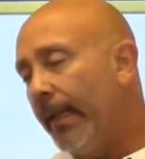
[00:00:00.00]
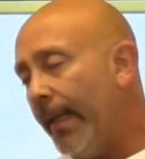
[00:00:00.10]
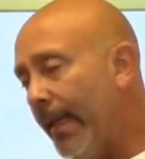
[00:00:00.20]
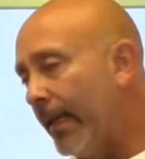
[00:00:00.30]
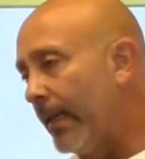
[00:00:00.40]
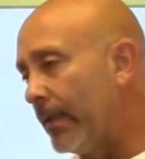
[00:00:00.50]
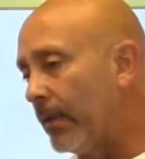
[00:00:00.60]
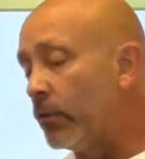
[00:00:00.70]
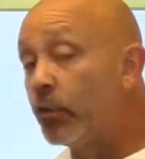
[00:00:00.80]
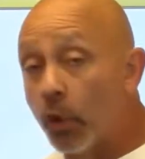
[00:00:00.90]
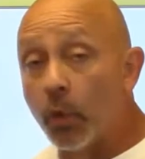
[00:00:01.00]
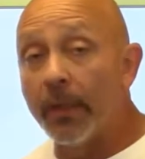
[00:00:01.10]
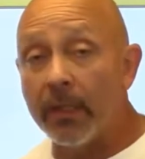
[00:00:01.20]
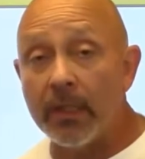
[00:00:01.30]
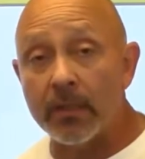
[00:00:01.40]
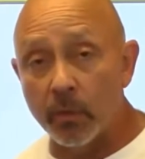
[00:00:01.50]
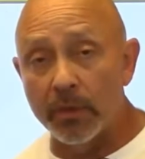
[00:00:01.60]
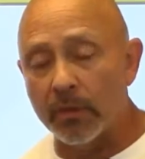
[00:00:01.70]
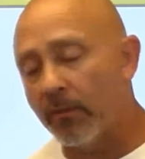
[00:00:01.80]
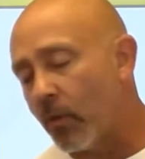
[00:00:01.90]
And do we need
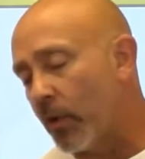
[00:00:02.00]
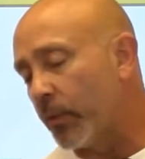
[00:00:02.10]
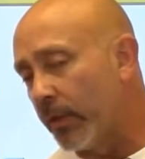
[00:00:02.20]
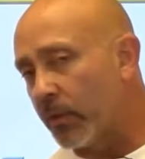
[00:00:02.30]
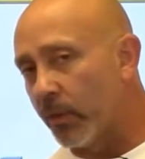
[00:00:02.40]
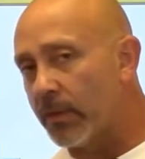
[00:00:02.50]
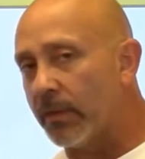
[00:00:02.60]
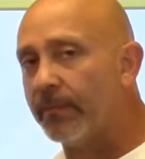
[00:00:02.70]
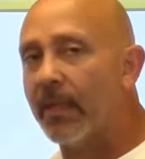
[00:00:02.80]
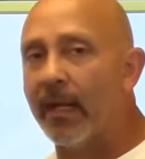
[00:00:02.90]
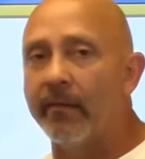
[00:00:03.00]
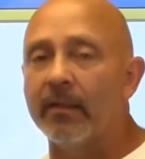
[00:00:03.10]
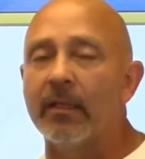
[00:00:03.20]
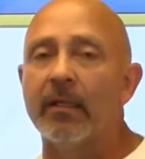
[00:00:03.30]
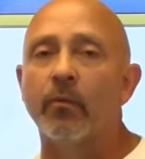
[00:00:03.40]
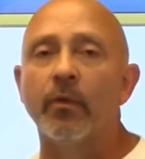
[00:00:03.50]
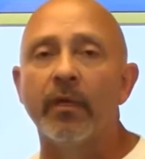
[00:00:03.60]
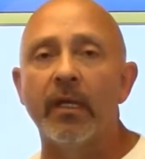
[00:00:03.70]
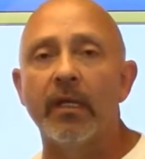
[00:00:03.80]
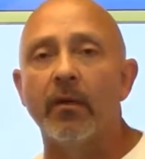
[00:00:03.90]
switching? Of course we need switching. Everything
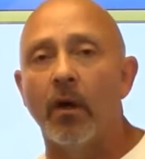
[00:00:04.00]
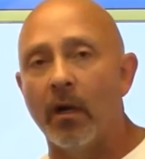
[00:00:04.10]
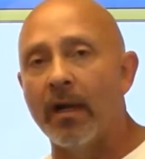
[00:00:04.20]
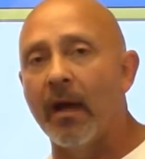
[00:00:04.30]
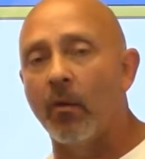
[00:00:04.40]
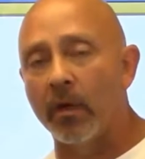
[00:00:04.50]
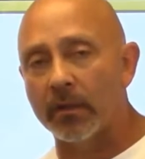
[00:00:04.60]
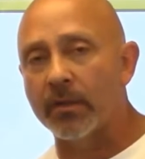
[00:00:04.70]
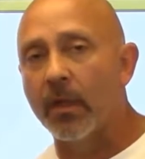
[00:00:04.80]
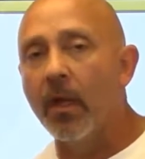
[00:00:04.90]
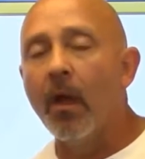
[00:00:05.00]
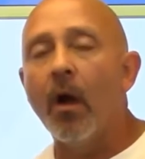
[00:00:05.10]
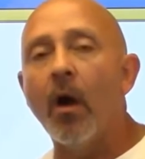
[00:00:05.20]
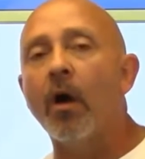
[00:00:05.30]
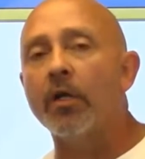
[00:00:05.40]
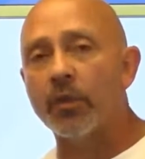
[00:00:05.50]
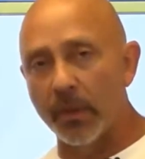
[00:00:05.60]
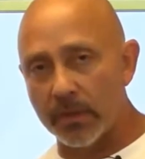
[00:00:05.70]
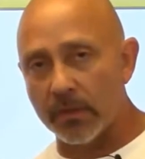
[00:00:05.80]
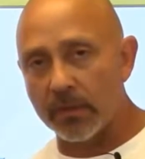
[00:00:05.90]
within our networks are
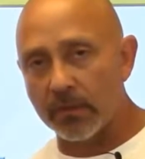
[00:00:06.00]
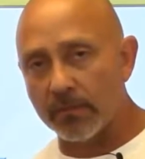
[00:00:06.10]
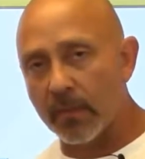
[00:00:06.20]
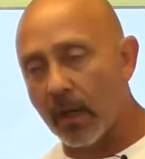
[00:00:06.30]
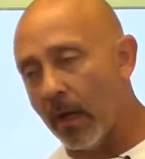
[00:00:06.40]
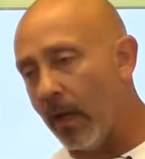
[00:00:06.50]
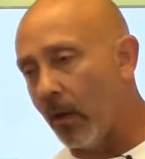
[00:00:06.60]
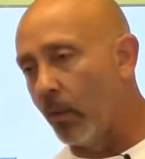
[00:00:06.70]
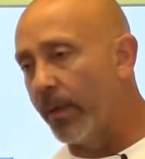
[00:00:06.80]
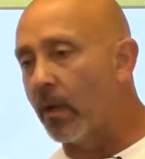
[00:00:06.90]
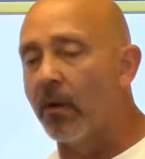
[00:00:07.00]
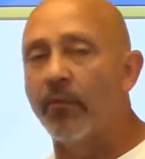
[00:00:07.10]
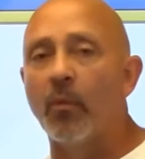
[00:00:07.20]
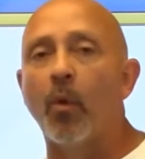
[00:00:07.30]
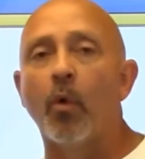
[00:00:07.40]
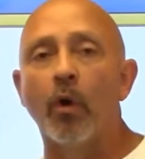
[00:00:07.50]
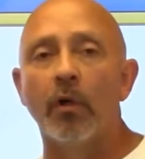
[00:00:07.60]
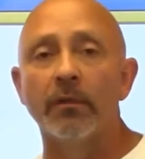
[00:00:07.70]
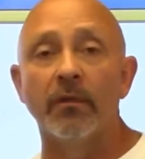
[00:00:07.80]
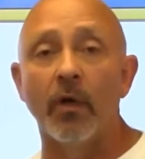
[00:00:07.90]
switches. We come from a
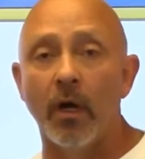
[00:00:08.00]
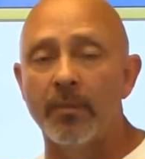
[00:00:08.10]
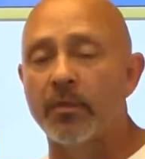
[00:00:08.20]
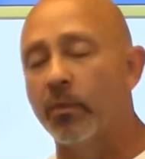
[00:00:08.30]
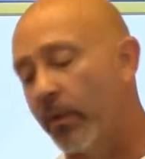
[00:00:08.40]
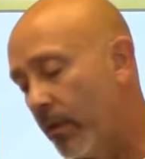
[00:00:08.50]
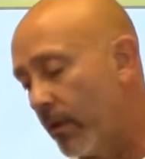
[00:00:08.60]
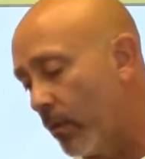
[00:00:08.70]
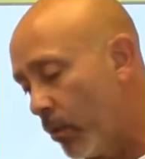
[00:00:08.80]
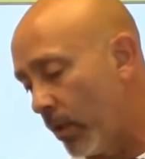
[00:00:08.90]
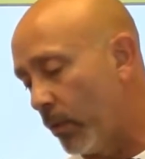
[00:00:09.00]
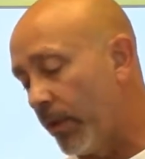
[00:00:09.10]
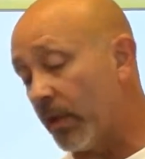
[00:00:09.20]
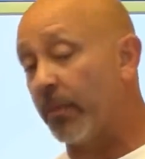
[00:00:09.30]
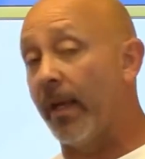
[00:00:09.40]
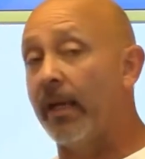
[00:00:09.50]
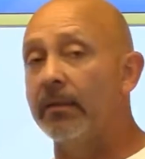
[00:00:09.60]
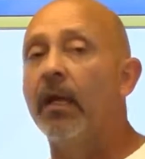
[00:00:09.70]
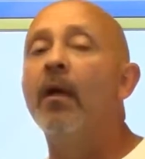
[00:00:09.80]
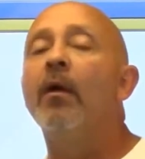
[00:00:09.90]
world of hubs where we
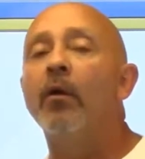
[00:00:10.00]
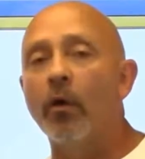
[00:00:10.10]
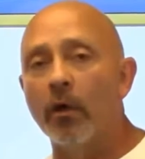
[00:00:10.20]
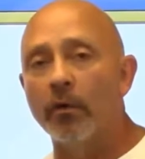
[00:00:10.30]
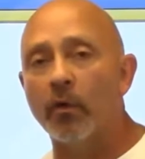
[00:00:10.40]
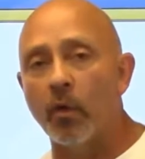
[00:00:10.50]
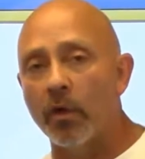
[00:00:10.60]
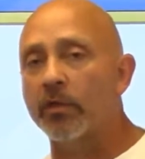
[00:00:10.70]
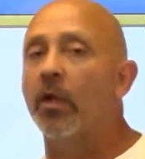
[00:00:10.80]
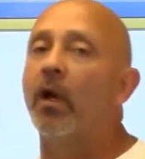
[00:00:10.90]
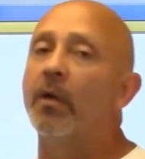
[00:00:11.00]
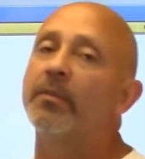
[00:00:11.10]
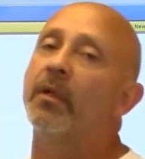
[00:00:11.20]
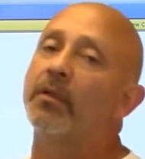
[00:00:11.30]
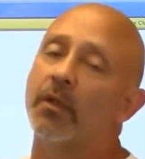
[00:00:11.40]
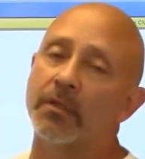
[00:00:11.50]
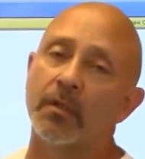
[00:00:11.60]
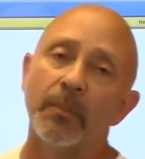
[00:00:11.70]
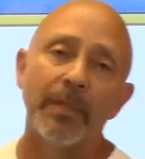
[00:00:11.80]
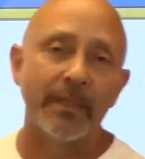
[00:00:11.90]
explained early in the course, hubs are just a
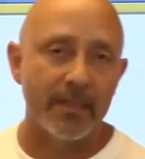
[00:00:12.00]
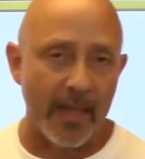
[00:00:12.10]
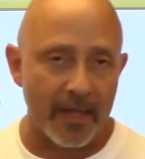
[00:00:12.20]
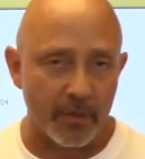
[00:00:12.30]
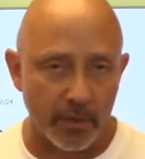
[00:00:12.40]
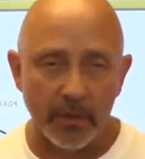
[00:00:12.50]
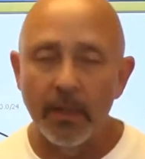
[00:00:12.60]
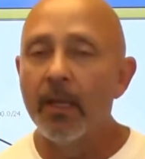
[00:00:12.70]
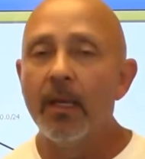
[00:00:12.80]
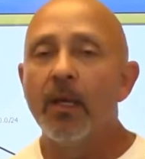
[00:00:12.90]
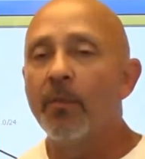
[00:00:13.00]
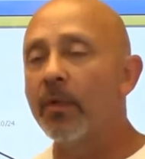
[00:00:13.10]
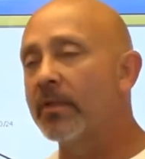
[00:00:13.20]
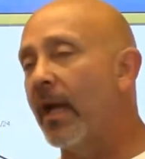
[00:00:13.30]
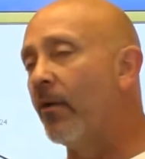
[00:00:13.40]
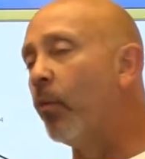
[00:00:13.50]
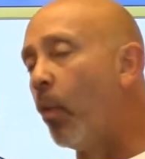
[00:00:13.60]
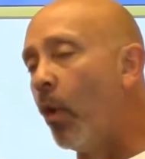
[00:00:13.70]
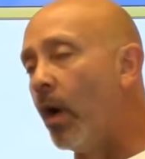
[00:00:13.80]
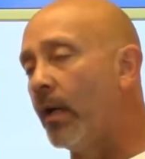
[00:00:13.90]
complete disaster because they have
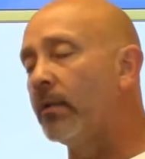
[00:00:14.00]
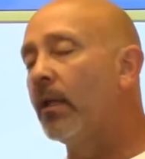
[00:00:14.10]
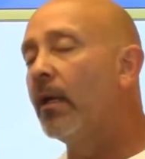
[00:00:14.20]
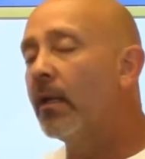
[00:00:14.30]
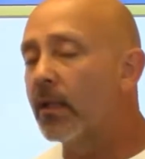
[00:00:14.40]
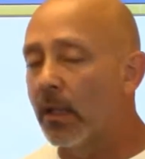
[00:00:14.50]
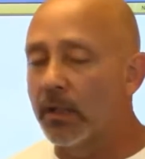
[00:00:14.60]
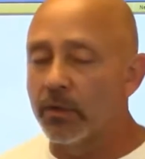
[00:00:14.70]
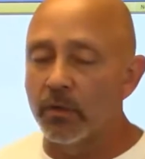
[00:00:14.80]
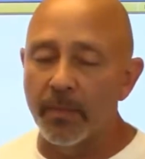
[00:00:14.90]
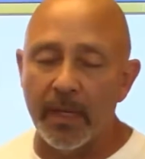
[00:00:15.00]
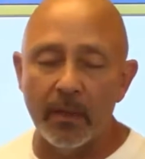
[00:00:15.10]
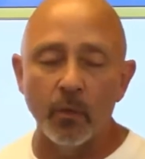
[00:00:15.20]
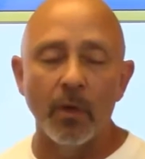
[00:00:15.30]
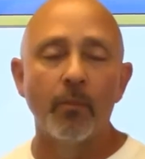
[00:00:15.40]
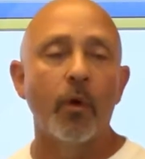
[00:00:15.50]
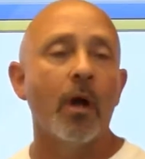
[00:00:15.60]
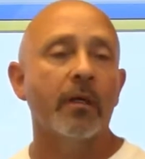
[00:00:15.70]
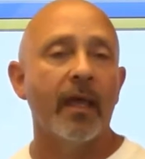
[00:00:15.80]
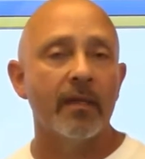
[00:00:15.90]
one collision domain, one
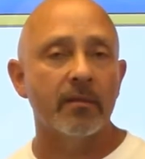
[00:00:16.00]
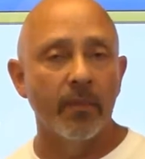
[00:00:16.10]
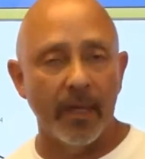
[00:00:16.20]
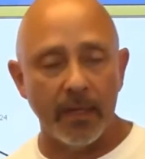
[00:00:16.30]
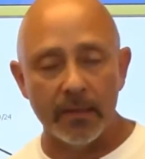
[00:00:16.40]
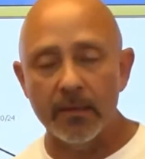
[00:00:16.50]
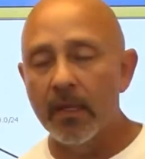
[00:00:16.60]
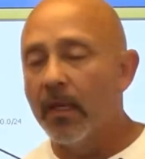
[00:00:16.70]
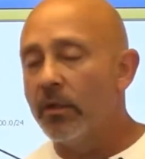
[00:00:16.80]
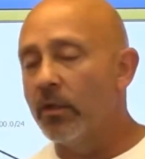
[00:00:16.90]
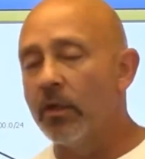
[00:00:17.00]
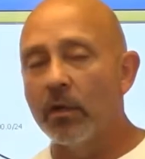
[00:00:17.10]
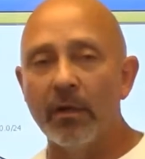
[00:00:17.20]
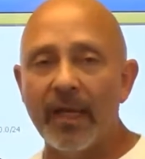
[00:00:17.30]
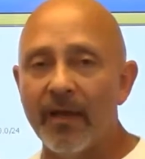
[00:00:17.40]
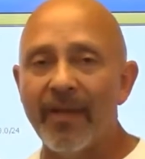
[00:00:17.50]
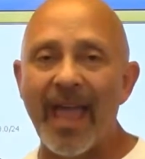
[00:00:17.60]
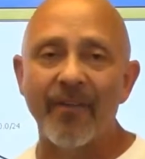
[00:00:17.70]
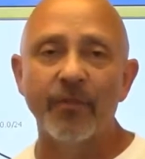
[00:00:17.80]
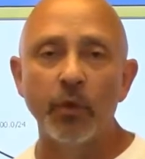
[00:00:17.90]
broadcast domain. You can only have
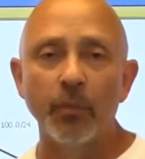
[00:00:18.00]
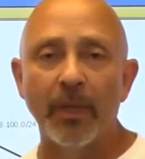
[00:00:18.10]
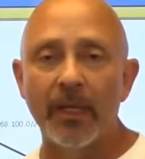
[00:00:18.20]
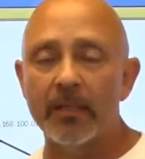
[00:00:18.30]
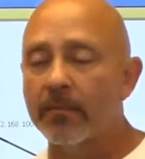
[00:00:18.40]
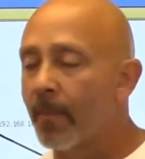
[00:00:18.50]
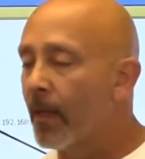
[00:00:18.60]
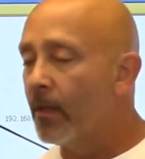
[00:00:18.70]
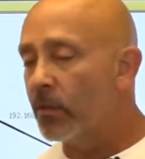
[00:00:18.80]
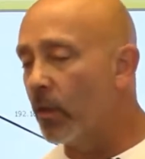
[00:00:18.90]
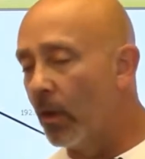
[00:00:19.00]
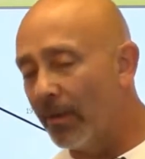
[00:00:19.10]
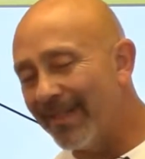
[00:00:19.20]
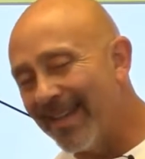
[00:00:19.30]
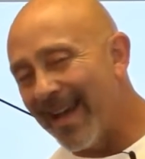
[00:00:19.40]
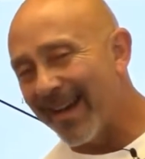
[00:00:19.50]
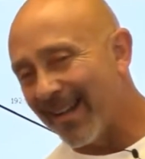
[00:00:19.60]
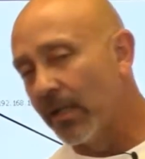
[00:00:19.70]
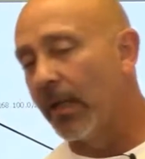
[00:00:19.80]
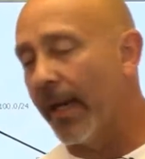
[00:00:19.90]
half duplex, so not a
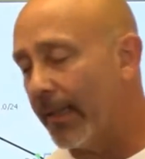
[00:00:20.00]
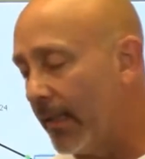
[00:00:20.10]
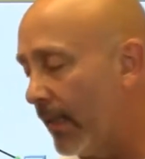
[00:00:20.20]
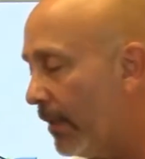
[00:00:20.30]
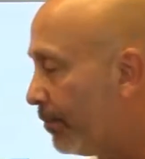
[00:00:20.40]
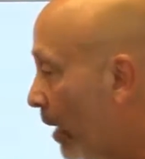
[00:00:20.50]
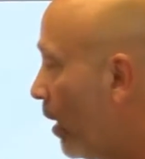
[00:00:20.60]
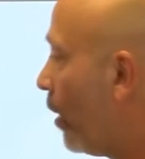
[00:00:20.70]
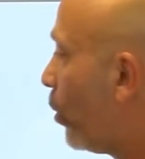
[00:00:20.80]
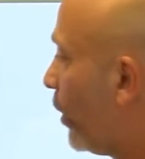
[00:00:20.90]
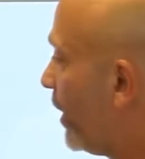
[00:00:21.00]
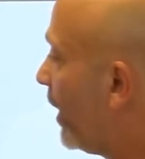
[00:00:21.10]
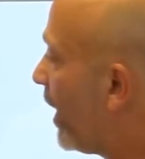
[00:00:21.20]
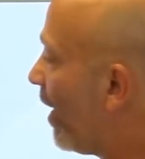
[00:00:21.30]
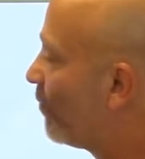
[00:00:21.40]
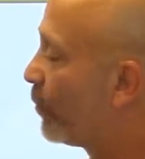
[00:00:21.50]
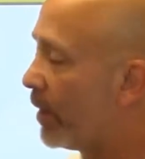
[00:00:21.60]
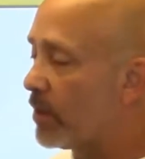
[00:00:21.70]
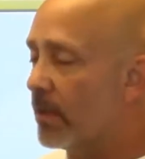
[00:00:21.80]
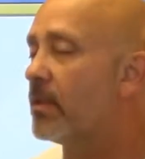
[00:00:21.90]
good idea. We did have
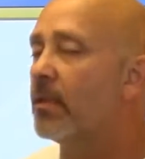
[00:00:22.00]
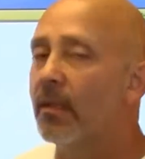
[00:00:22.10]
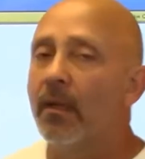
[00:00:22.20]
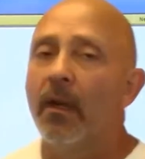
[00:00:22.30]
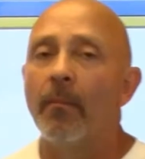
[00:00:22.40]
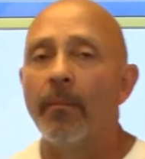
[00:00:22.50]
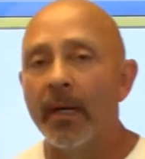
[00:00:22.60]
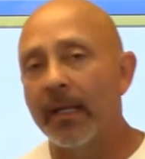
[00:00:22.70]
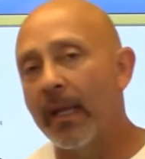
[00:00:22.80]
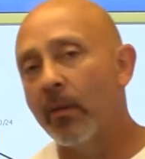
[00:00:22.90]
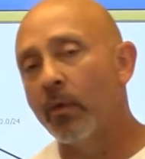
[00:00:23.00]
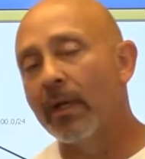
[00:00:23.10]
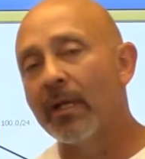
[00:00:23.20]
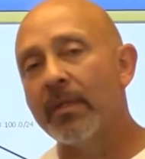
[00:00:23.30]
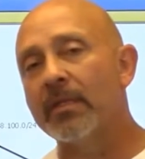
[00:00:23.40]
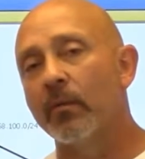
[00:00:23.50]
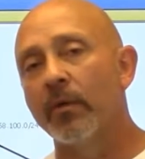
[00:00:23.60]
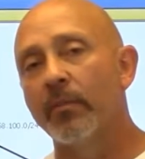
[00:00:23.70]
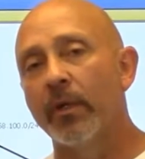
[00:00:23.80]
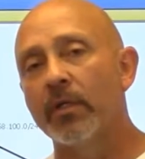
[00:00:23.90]
bridges, but again, we're limited
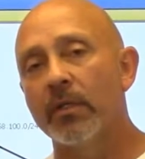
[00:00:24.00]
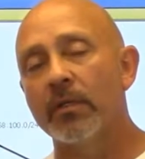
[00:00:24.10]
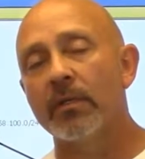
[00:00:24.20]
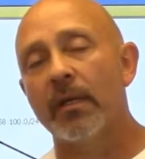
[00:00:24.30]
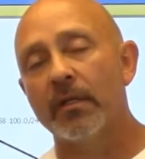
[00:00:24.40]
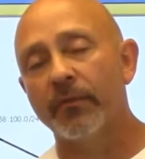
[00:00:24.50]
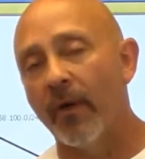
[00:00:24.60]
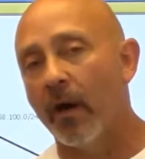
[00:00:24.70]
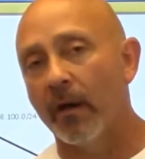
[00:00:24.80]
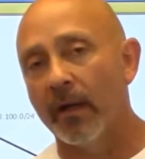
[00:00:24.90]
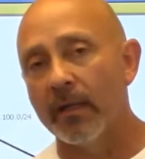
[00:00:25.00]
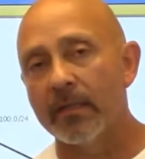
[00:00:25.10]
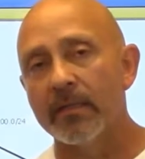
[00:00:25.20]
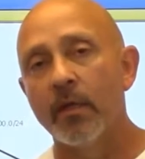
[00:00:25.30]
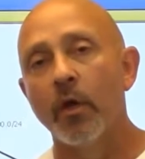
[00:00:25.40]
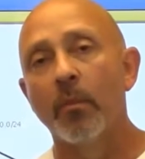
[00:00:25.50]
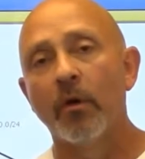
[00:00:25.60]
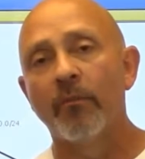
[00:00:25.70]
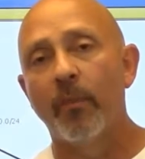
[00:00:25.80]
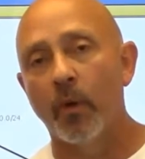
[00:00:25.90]
with bridges as far as the
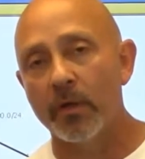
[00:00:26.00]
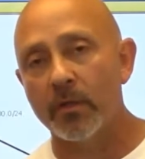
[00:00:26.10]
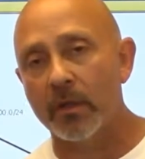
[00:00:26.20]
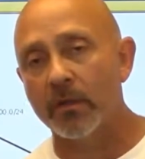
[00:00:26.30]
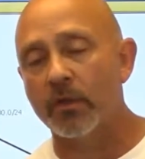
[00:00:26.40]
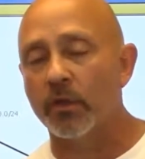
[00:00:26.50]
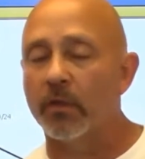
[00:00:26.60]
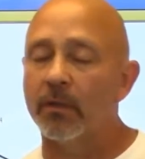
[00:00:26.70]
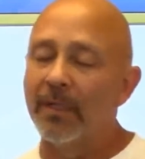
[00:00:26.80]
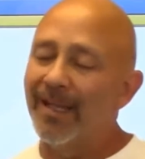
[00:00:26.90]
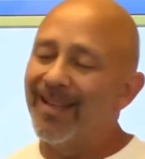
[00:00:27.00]
number of ports are concerned.